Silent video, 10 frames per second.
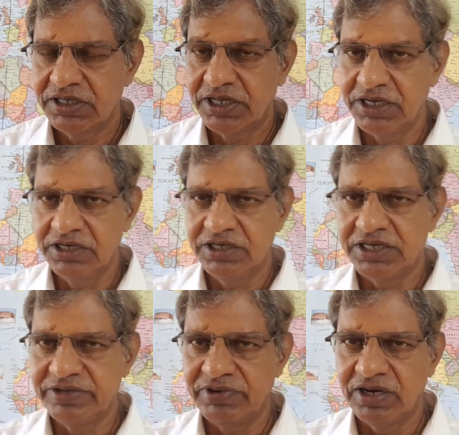then
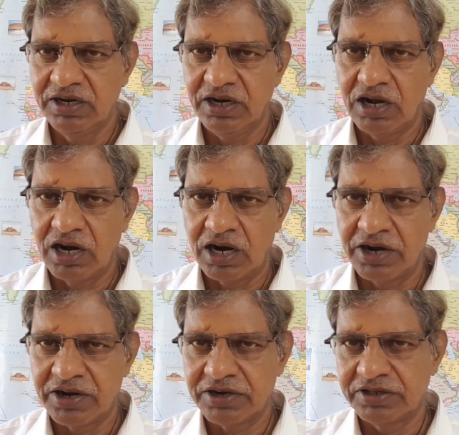he will
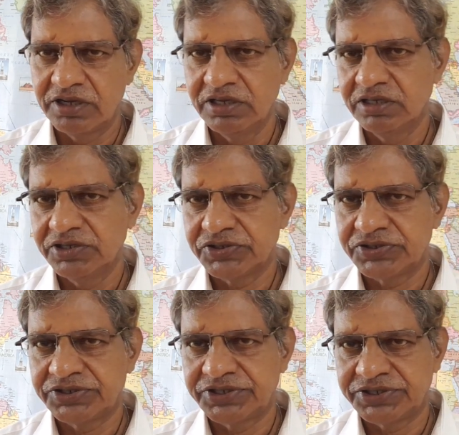order the
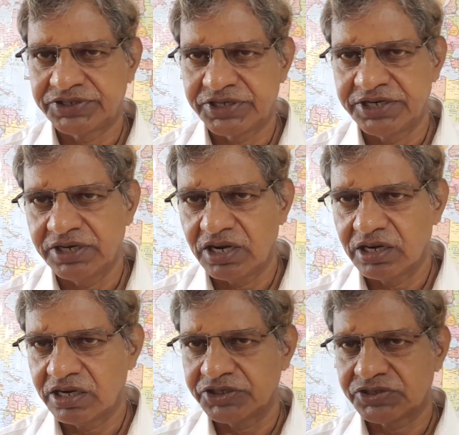said
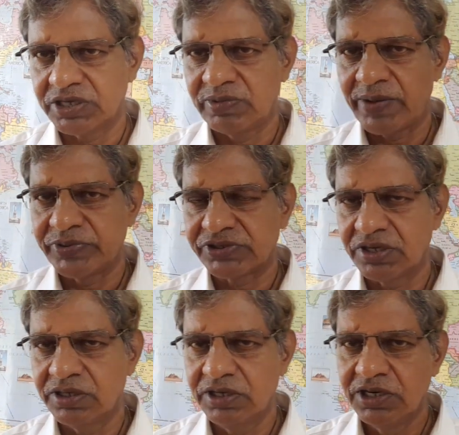custom
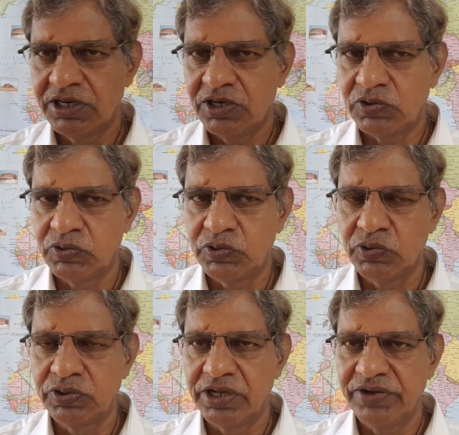officer to
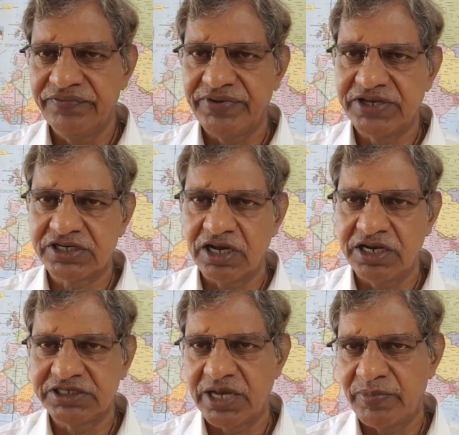do the physical
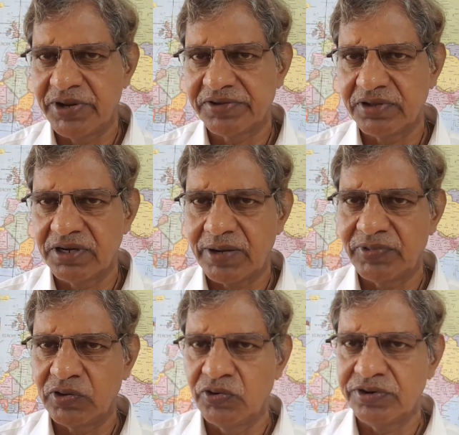examination of
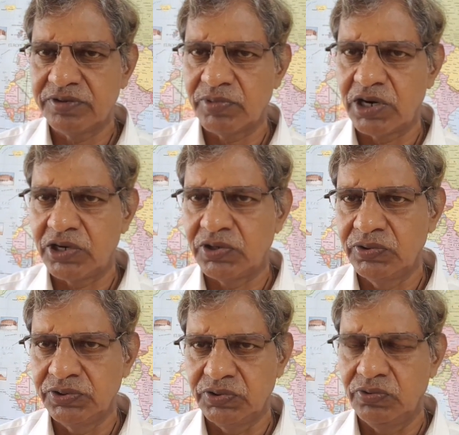the goods brought
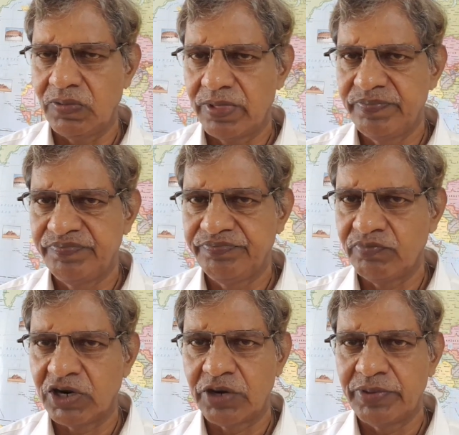
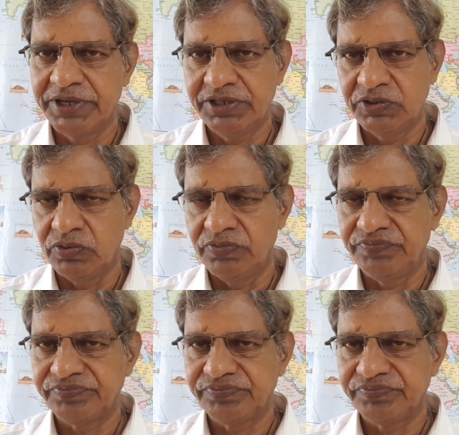by you.